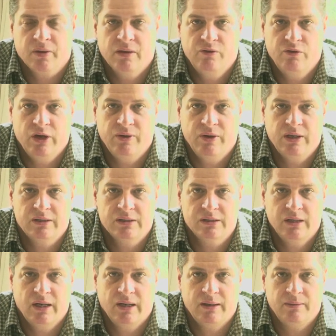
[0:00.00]
the various,
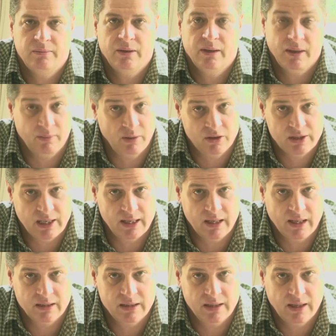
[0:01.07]
and I'm not saying
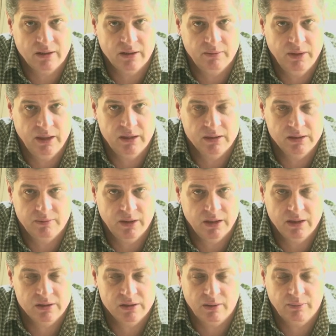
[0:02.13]
cutting out the meetings
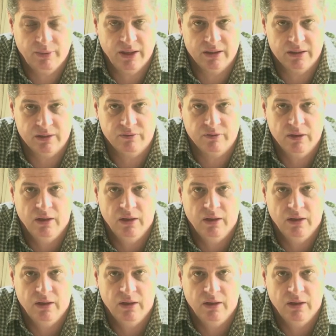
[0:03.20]
are imperative.